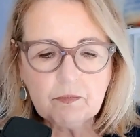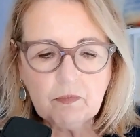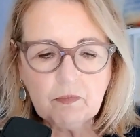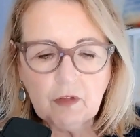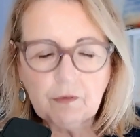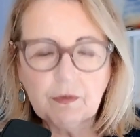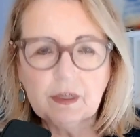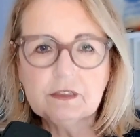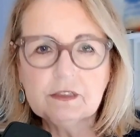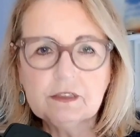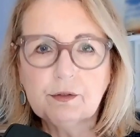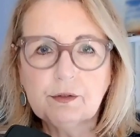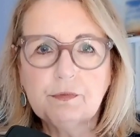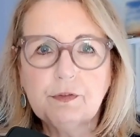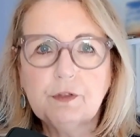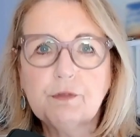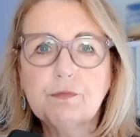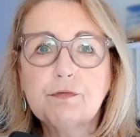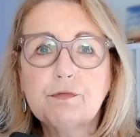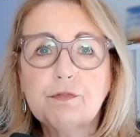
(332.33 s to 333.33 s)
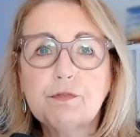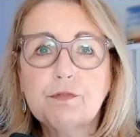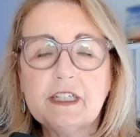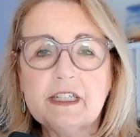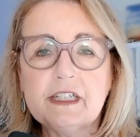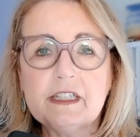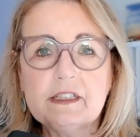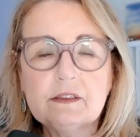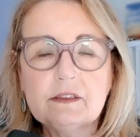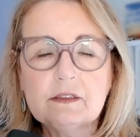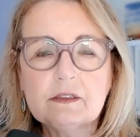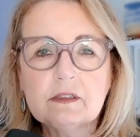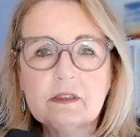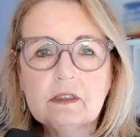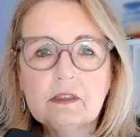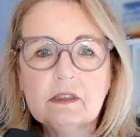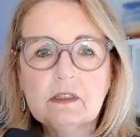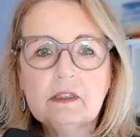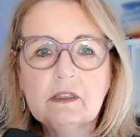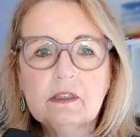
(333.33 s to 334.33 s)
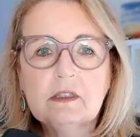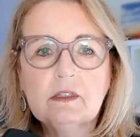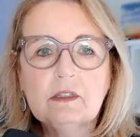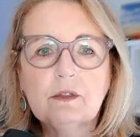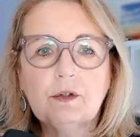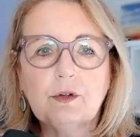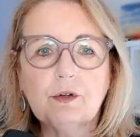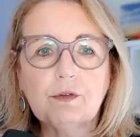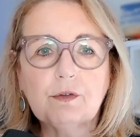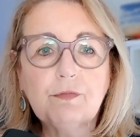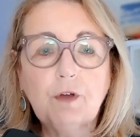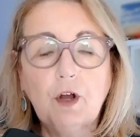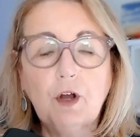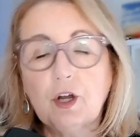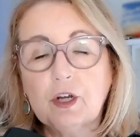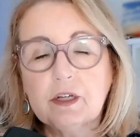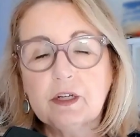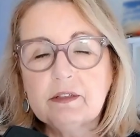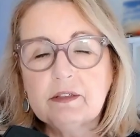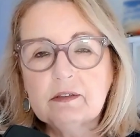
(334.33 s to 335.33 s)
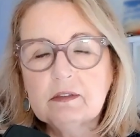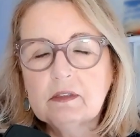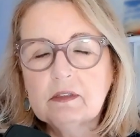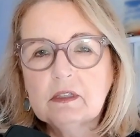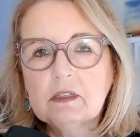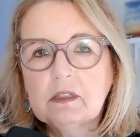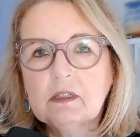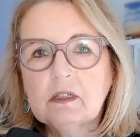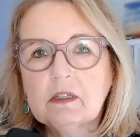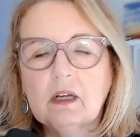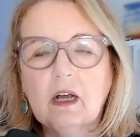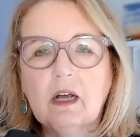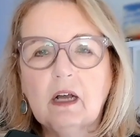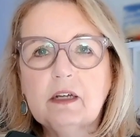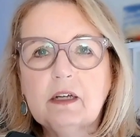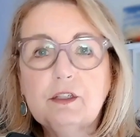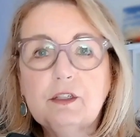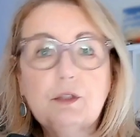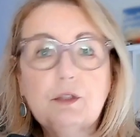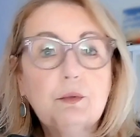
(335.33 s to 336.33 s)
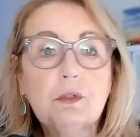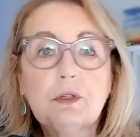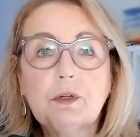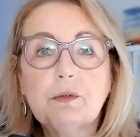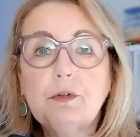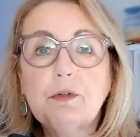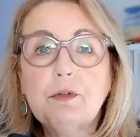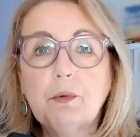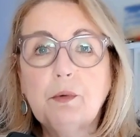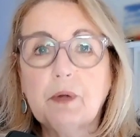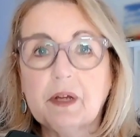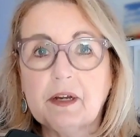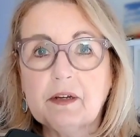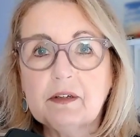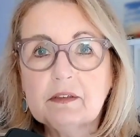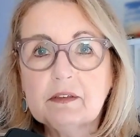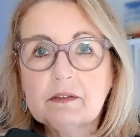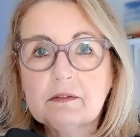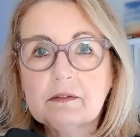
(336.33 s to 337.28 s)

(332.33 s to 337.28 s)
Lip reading: right? So if you freeze or fawn, you will go nowhere.